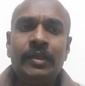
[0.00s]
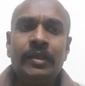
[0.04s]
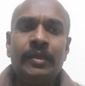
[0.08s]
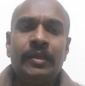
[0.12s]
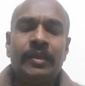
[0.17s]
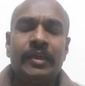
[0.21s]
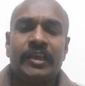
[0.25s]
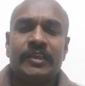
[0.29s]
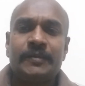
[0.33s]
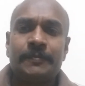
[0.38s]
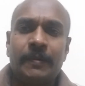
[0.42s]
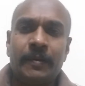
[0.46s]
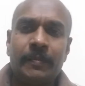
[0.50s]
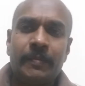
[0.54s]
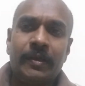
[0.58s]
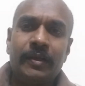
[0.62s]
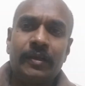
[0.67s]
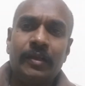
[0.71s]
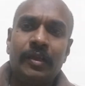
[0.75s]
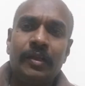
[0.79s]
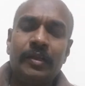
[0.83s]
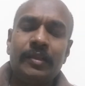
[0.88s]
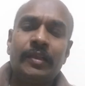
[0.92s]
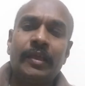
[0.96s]

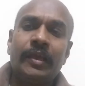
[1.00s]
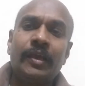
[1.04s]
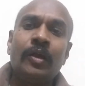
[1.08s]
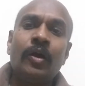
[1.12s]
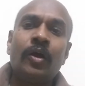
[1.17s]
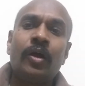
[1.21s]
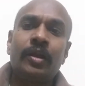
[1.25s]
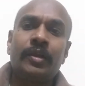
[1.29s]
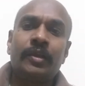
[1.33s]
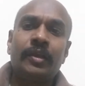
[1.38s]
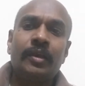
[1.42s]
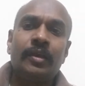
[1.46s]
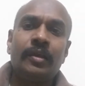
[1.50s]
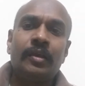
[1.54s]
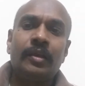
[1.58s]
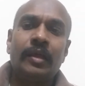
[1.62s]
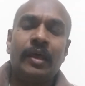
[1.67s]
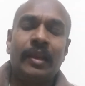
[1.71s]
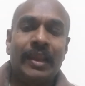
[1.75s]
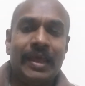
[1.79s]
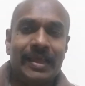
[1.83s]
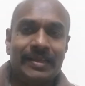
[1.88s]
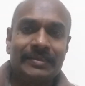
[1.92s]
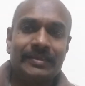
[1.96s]
Experimentally, they got in
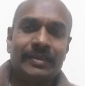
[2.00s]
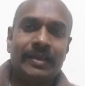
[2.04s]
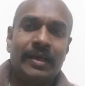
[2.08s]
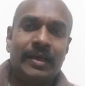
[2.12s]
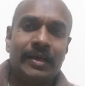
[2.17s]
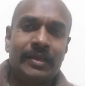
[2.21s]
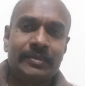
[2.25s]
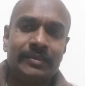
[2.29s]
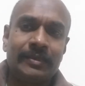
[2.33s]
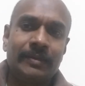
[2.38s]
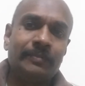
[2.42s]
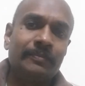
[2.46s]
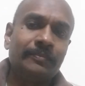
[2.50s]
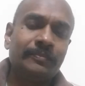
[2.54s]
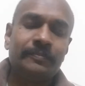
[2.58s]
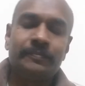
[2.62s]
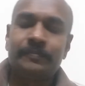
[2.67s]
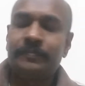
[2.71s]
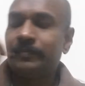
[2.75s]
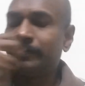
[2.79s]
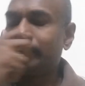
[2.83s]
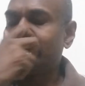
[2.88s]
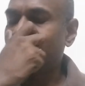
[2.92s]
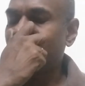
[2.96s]
Alaska
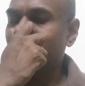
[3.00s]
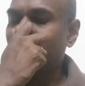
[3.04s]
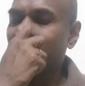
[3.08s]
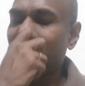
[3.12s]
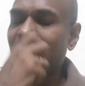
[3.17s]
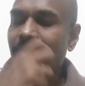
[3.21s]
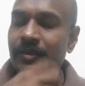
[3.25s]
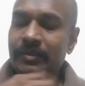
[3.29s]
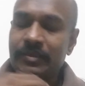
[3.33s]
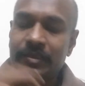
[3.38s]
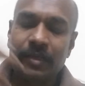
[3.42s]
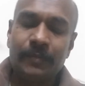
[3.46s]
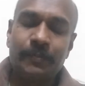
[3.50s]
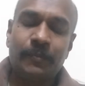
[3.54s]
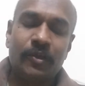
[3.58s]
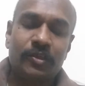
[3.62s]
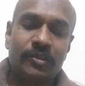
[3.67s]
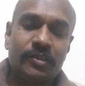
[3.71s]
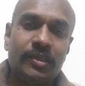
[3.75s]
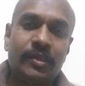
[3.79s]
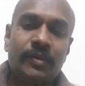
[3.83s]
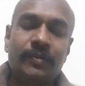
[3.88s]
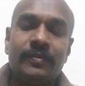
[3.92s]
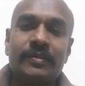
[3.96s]
some
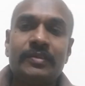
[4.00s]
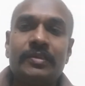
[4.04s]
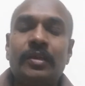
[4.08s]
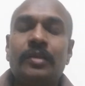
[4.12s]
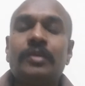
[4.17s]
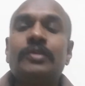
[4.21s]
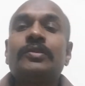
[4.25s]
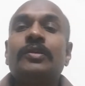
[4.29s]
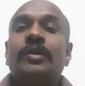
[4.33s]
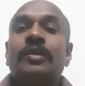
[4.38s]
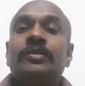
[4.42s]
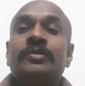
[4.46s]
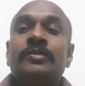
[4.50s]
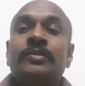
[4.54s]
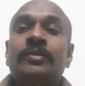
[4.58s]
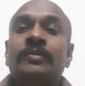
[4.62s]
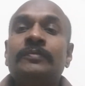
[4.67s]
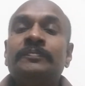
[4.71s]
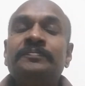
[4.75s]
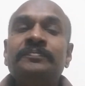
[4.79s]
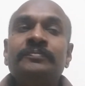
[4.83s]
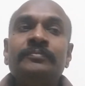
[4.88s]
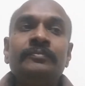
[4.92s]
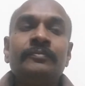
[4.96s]
positive results
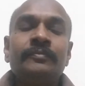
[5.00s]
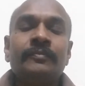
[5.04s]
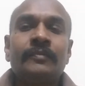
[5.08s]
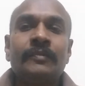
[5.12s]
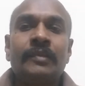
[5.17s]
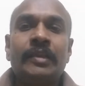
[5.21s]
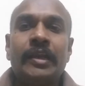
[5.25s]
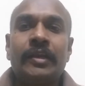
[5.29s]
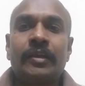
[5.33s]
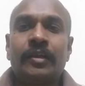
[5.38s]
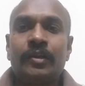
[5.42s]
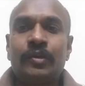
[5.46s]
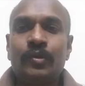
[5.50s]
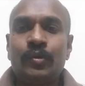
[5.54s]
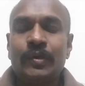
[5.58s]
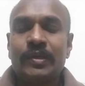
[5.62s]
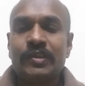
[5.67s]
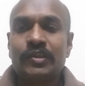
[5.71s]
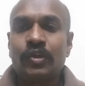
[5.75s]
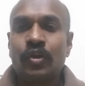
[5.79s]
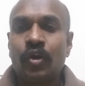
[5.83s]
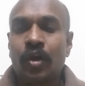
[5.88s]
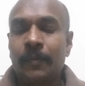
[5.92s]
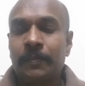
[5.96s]
also. Later, US
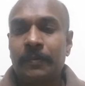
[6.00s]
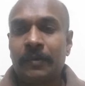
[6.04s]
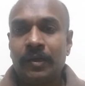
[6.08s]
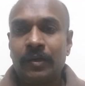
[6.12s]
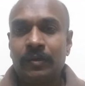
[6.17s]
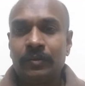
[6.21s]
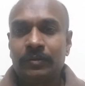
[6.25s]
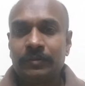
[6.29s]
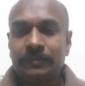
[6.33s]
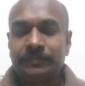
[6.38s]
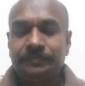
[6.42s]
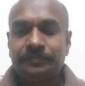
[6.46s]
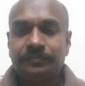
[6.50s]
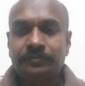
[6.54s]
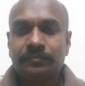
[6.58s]
dropped out.